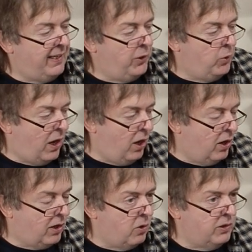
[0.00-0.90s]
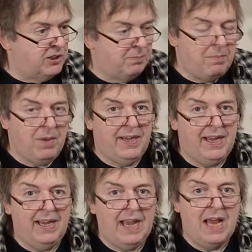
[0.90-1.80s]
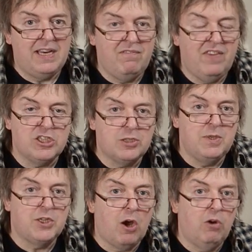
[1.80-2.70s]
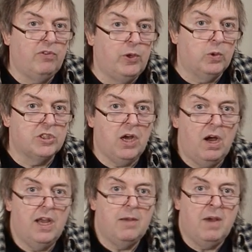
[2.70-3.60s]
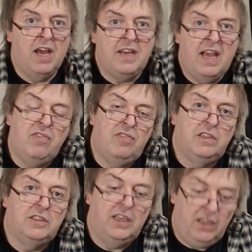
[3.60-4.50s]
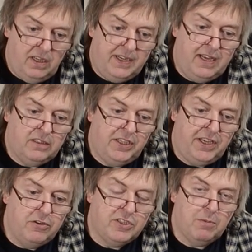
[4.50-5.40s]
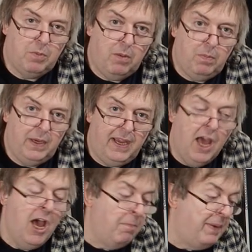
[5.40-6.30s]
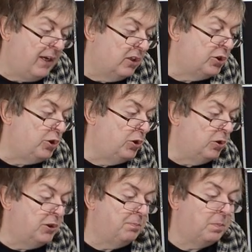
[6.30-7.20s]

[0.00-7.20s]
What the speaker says: you are going to be making an investment of your time and effort to learn how to use it properly, because good